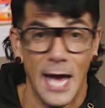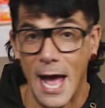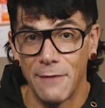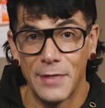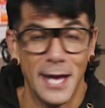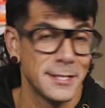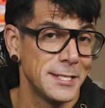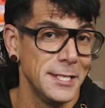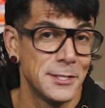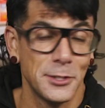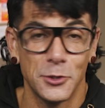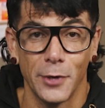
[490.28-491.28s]
to have that
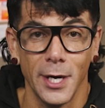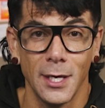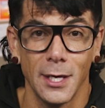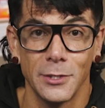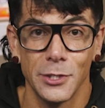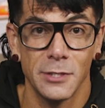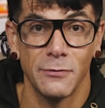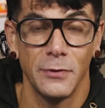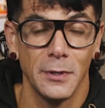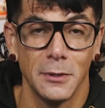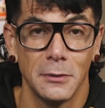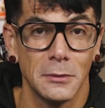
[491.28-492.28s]
tea to drink. It just
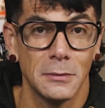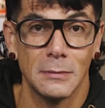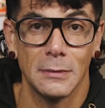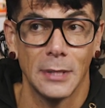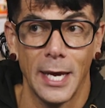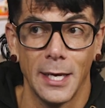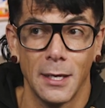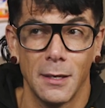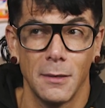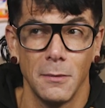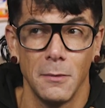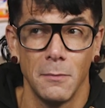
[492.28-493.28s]
feel like
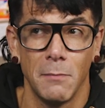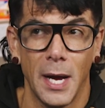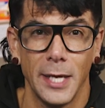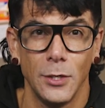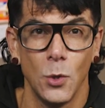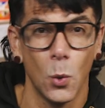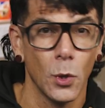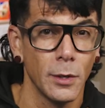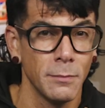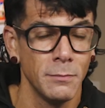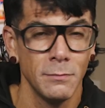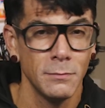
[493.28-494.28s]
my
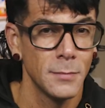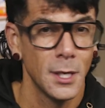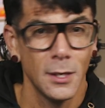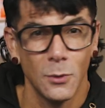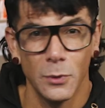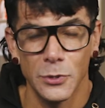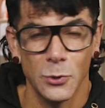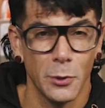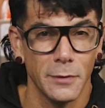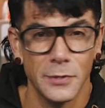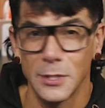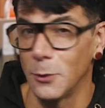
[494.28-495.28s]
norm was
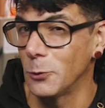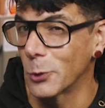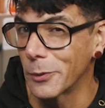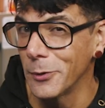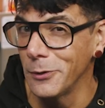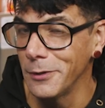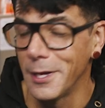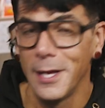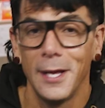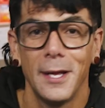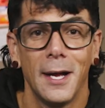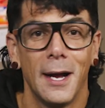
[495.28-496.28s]
sort of still normal,
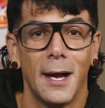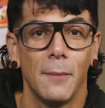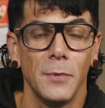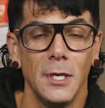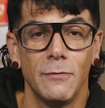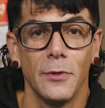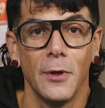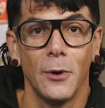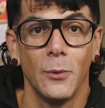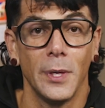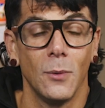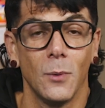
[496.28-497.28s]
even
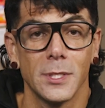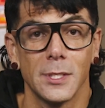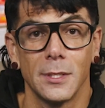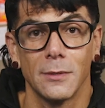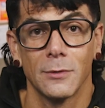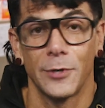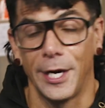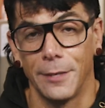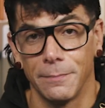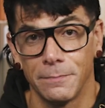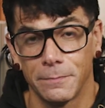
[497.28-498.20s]
though it wasn't Kratom.